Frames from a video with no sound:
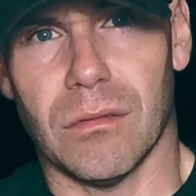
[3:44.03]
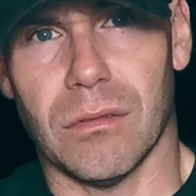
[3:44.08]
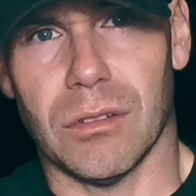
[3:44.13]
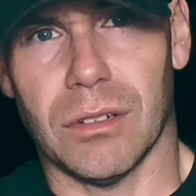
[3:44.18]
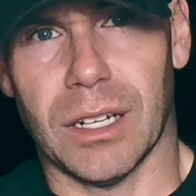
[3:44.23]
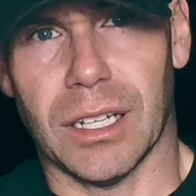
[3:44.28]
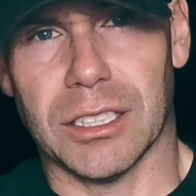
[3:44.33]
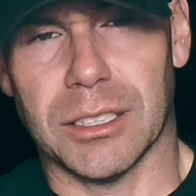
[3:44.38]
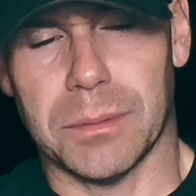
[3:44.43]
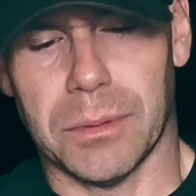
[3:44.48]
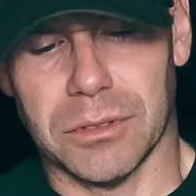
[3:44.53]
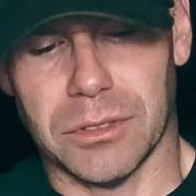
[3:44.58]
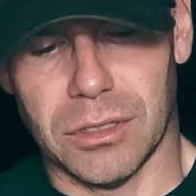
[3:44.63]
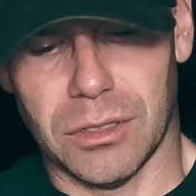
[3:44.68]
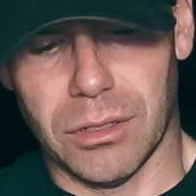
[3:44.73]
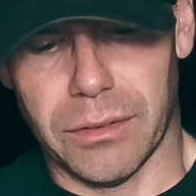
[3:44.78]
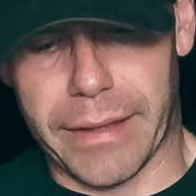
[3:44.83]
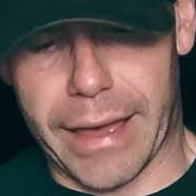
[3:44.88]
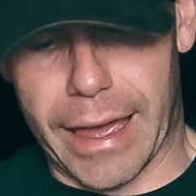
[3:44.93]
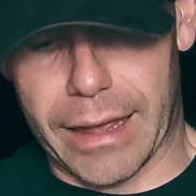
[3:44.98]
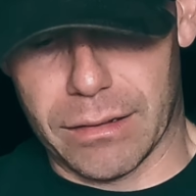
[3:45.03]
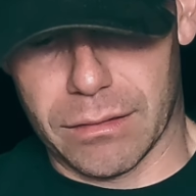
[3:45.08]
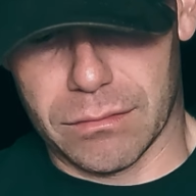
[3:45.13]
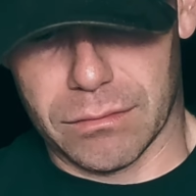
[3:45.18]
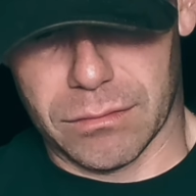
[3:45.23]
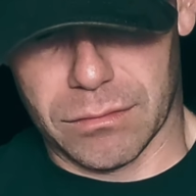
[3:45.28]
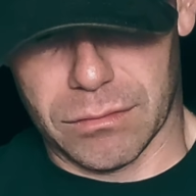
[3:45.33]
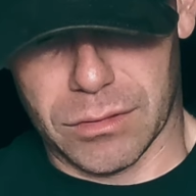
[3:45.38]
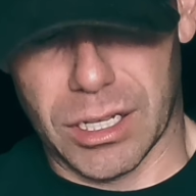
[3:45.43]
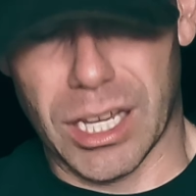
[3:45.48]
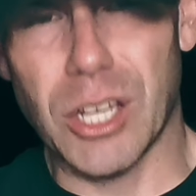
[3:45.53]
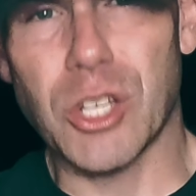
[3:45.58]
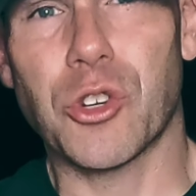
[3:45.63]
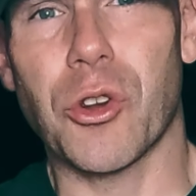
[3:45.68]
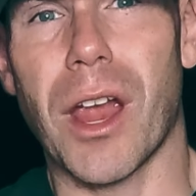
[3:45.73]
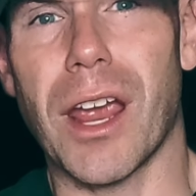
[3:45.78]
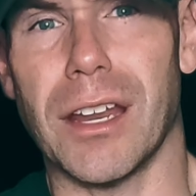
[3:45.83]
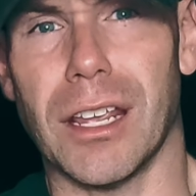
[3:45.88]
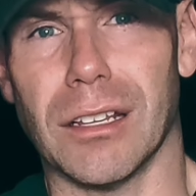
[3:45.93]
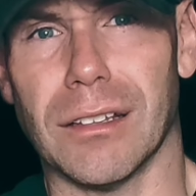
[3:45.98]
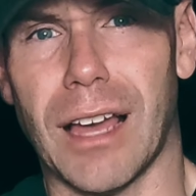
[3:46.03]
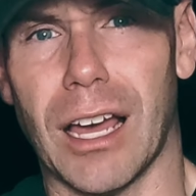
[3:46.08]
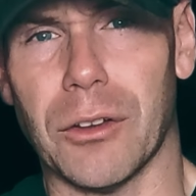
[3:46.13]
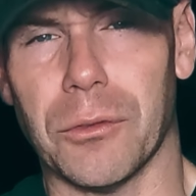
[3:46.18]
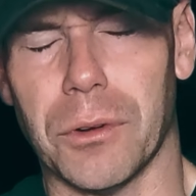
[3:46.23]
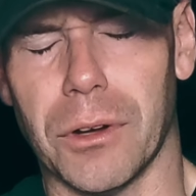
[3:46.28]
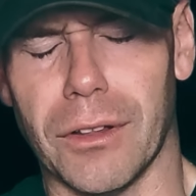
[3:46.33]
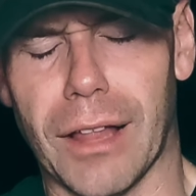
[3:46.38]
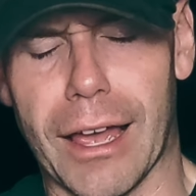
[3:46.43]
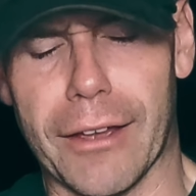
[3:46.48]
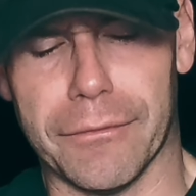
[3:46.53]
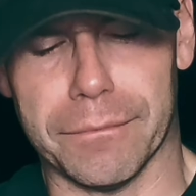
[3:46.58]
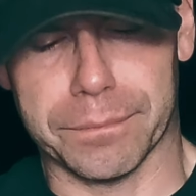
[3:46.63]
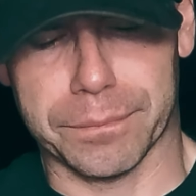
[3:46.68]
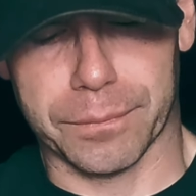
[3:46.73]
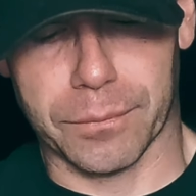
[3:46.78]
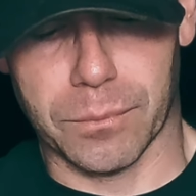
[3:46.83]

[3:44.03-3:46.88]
they're not supposed to do that in training, not in real life.